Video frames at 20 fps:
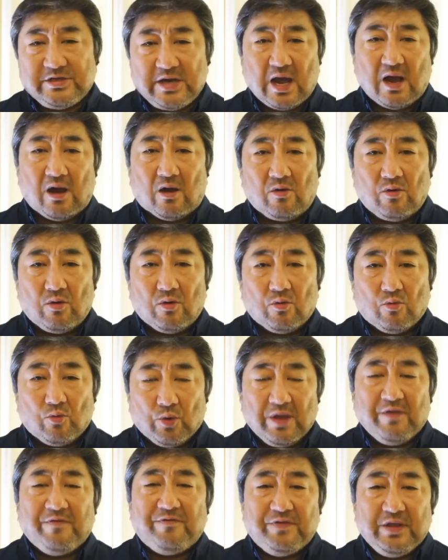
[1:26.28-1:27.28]
now,
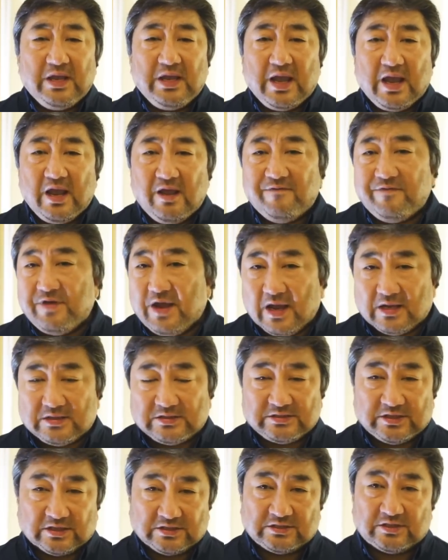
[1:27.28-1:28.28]
with the
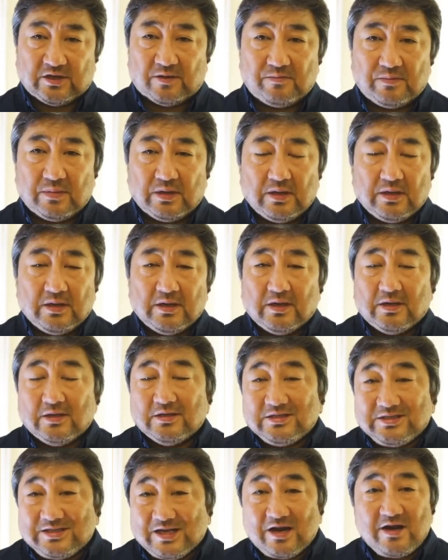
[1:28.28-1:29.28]
AVX system,
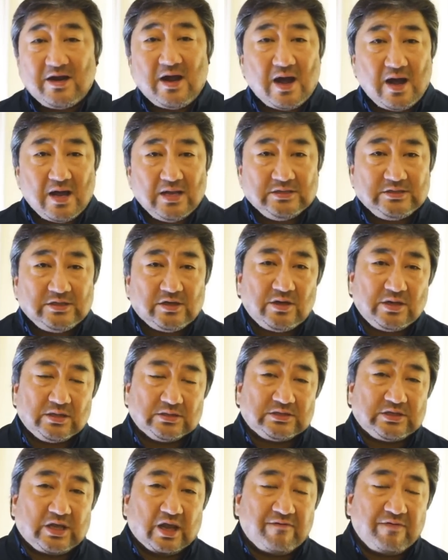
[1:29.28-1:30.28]
Sennheiser
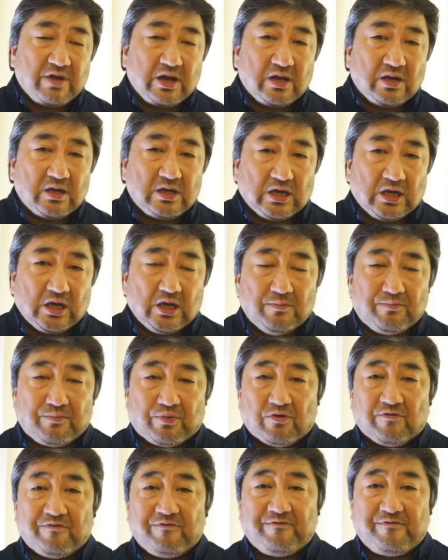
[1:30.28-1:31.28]
is giving the
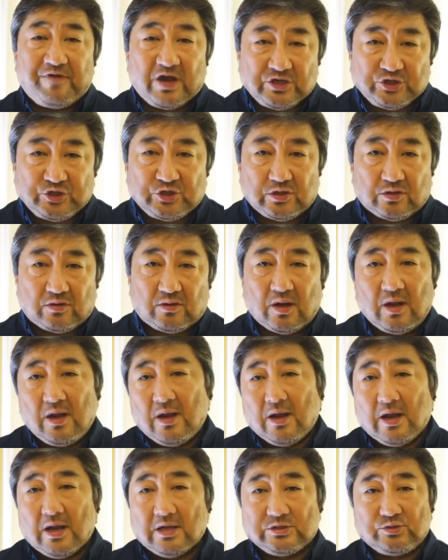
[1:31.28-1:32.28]
professional
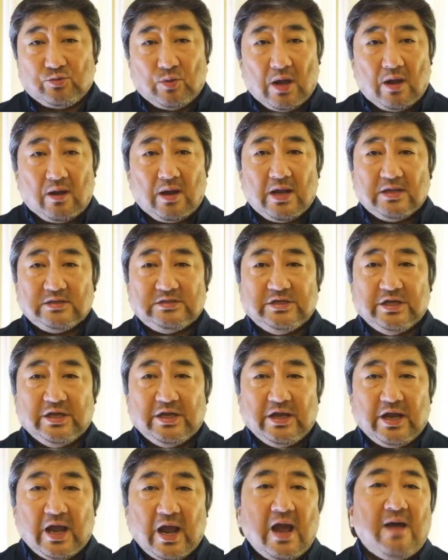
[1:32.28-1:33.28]
as well as
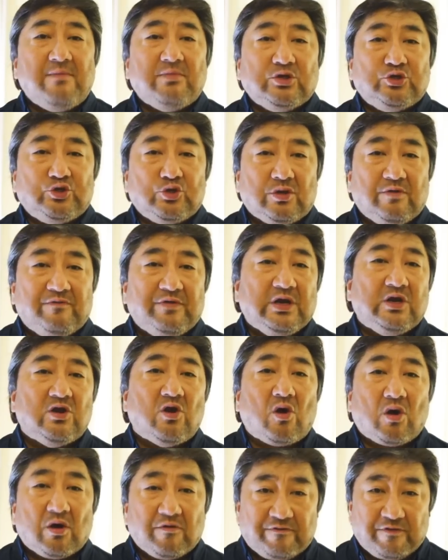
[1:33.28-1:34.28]
the amateur
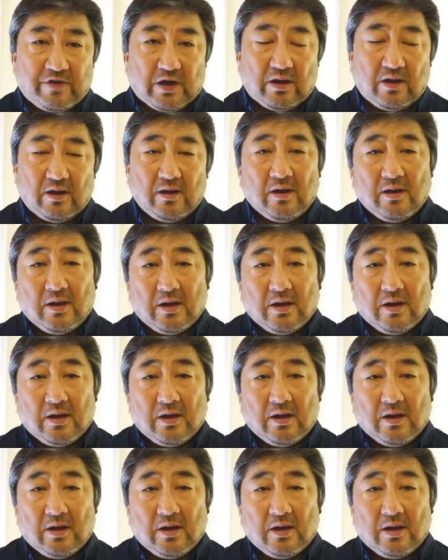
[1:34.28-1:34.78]
videographer